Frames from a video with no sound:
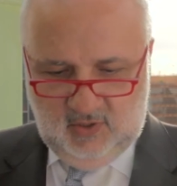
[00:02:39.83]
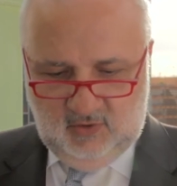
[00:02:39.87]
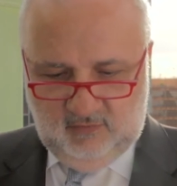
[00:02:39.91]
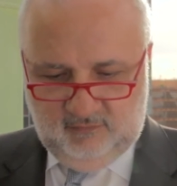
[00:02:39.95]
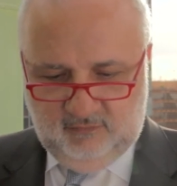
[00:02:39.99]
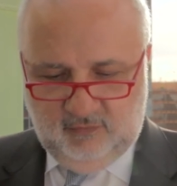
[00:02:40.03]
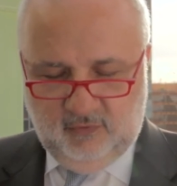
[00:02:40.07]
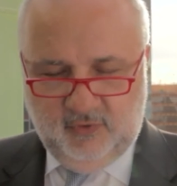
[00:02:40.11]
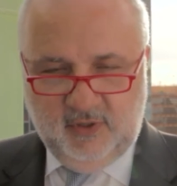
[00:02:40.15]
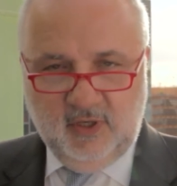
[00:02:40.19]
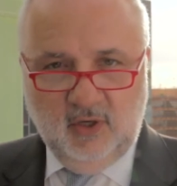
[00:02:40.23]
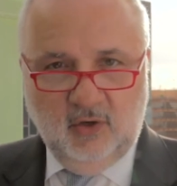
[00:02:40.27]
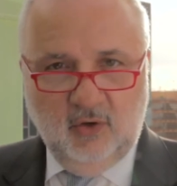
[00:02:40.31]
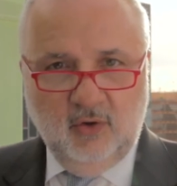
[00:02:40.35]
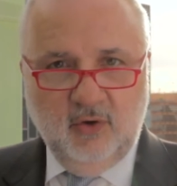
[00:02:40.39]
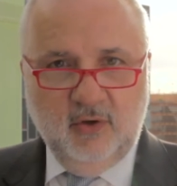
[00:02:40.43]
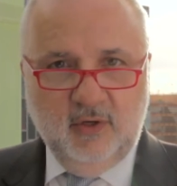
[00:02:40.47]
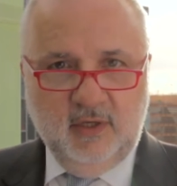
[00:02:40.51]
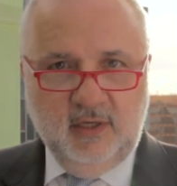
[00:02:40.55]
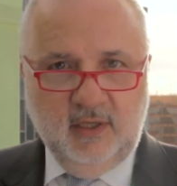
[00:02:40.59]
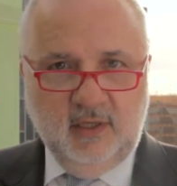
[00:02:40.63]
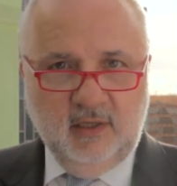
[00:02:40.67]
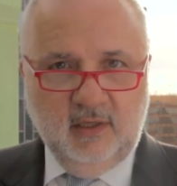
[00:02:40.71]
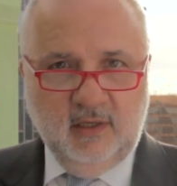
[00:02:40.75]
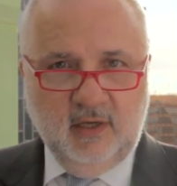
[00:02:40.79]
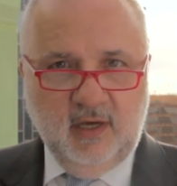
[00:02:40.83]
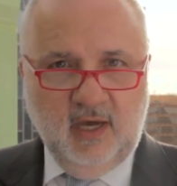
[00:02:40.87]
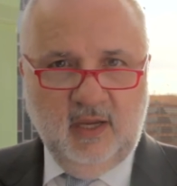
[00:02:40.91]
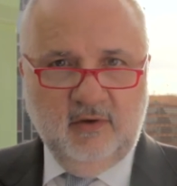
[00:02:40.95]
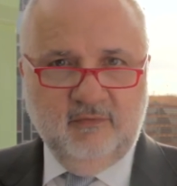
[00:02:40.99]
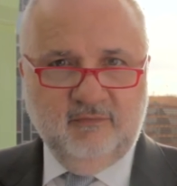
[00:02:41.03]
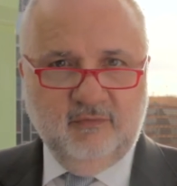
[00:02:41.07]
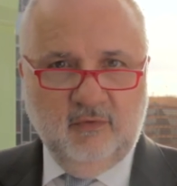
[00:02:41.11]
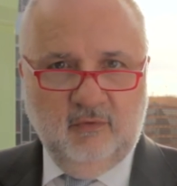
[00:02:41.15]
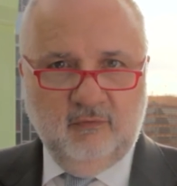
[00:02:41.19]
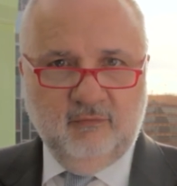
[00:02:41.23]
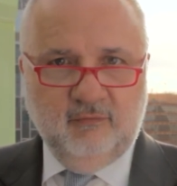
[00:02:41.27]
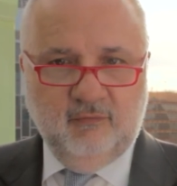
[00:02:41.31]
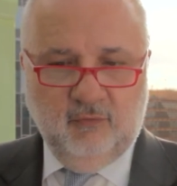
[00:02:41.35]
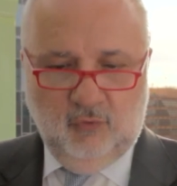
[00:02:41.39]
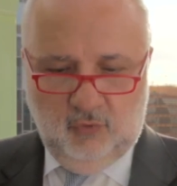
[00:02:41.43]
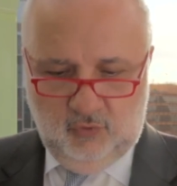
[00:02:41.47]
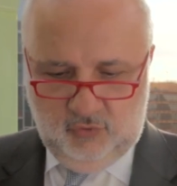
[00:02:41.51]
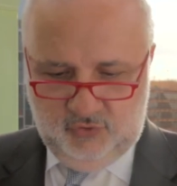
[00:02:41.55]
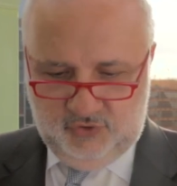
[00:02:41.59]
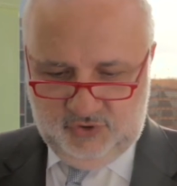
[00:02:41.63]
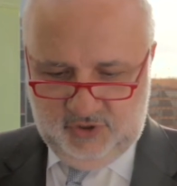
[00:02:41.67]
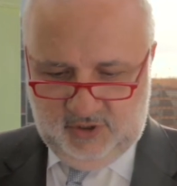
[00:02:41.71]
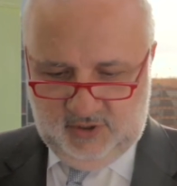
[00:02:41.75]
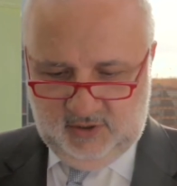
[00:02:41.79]
for e-learning and for
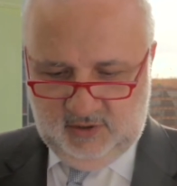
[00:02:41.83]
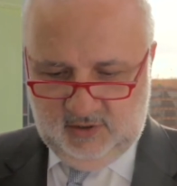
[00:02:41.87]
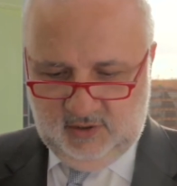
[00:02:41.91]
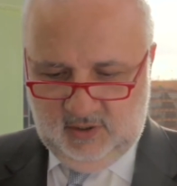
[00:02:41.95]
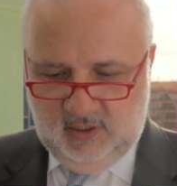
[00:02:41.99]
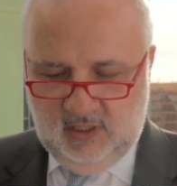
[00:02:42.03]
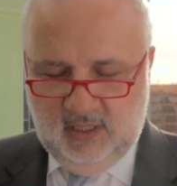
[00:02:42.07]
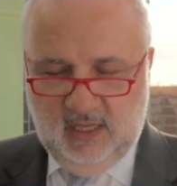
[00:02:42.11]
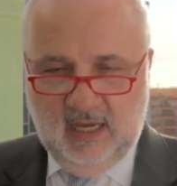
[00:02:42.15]
forging